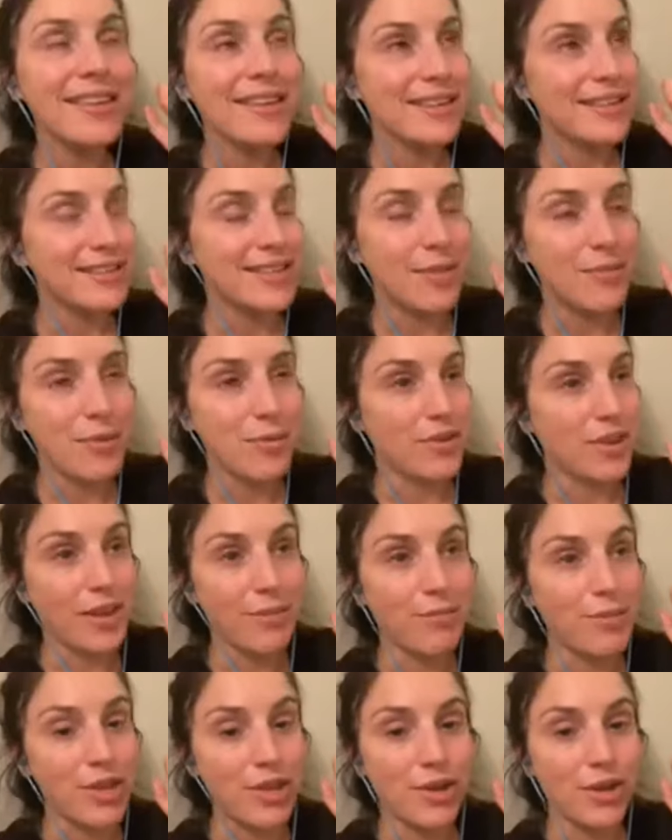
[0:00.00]
Something with
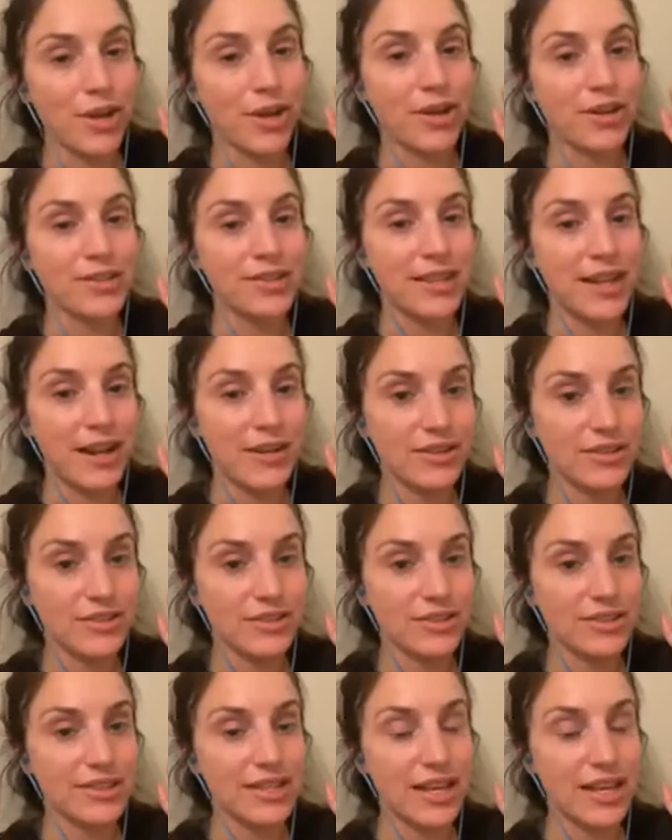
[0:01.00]
computers. And I was just